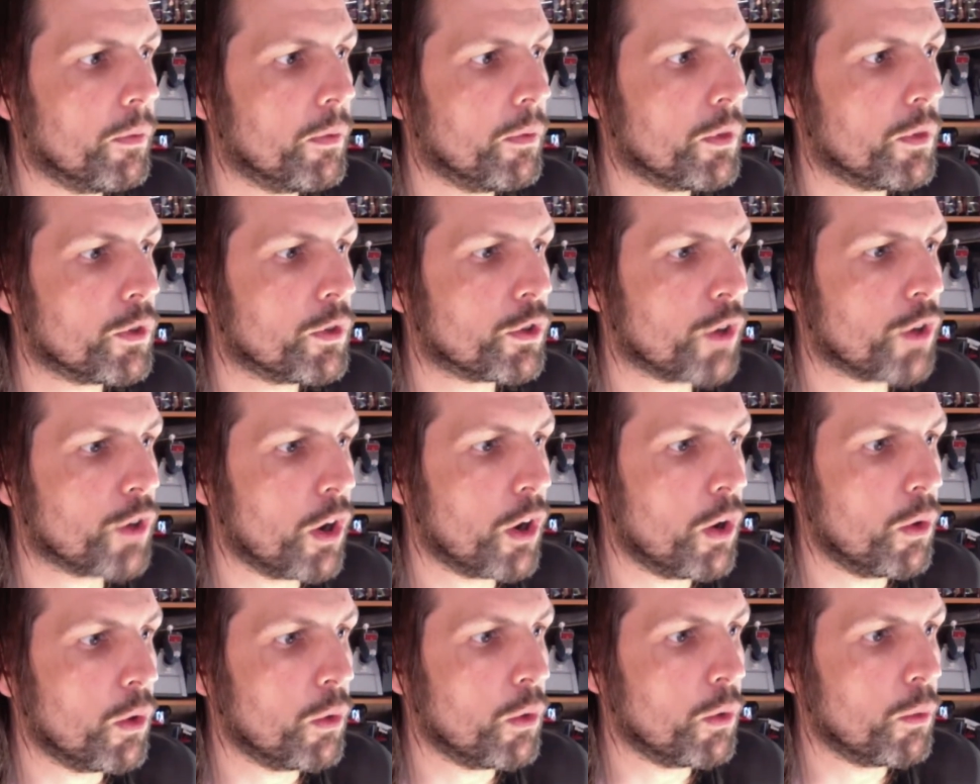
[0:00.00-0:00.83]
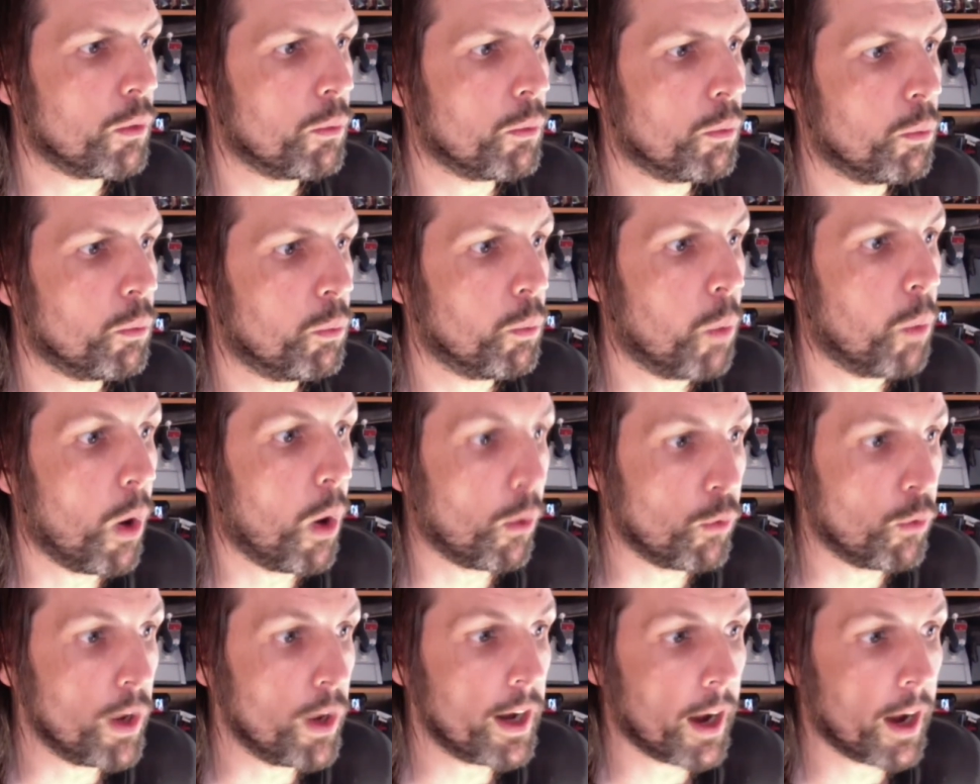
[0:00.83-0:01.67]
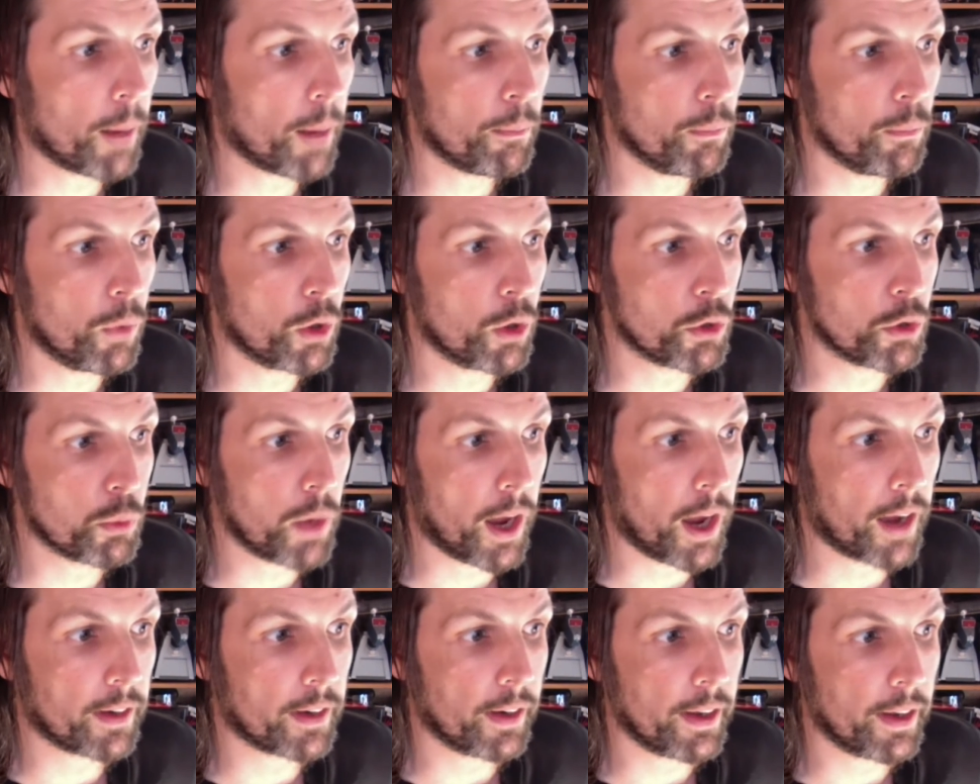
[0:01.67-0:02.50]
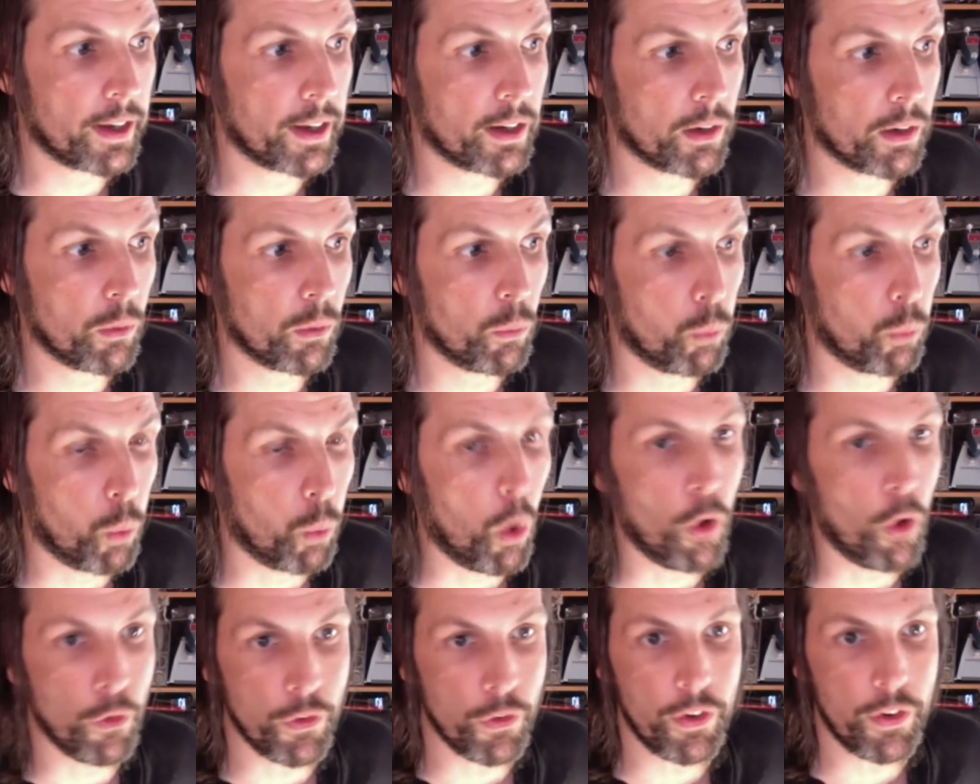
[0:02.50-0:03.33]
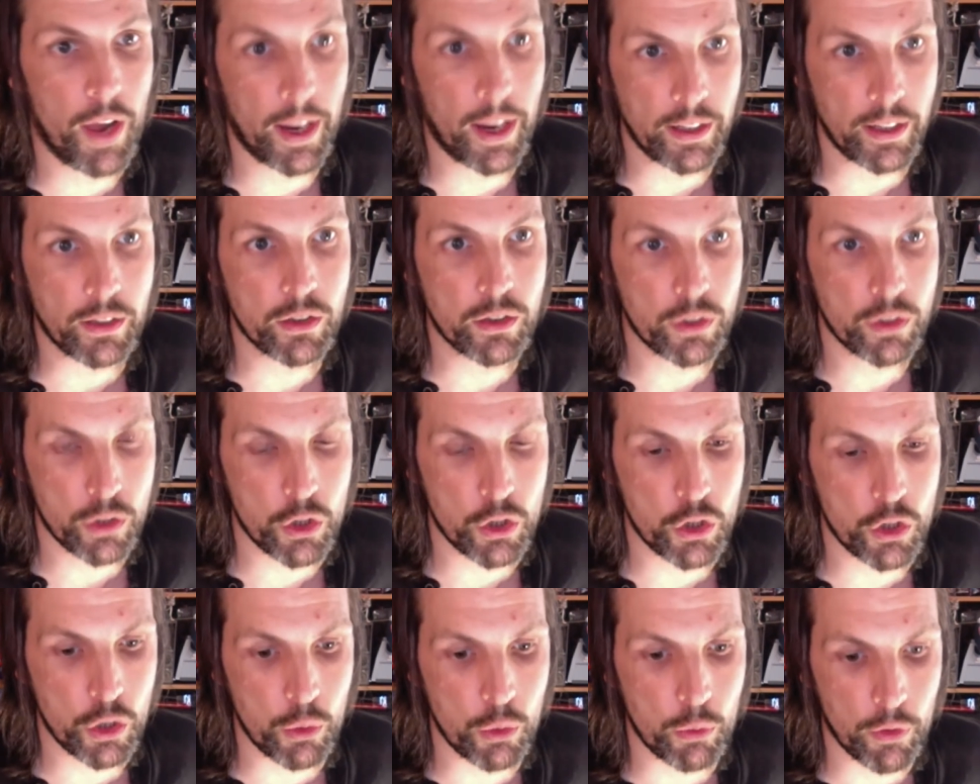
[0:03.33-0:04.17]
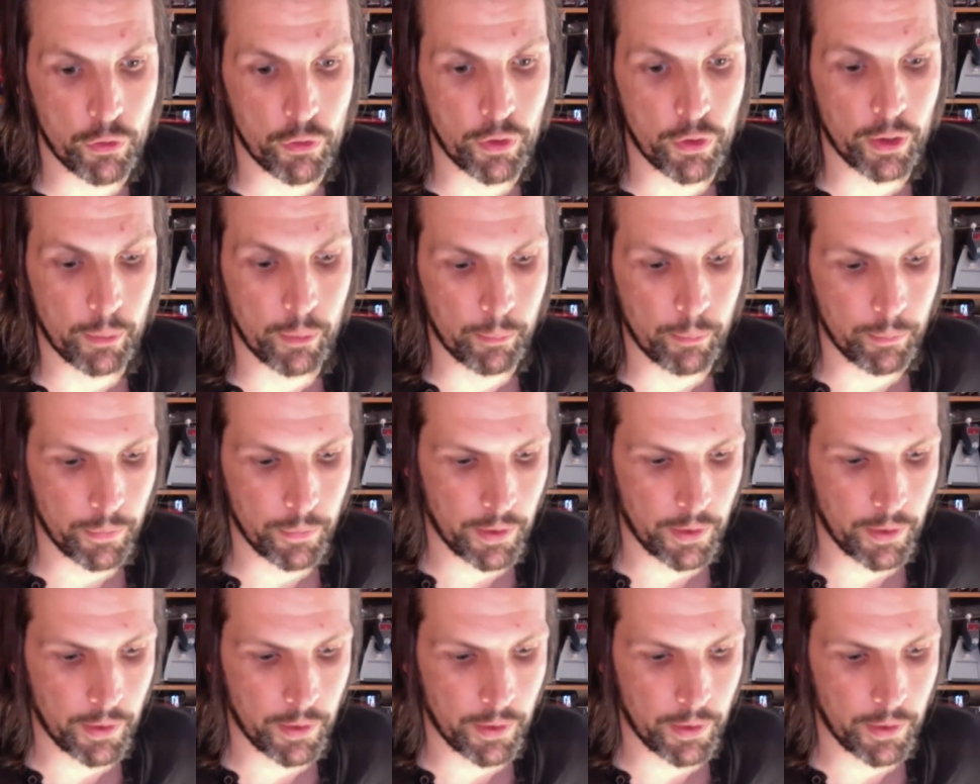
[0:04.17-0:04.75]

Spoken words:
so what really happened was we had like one night to shoot the film.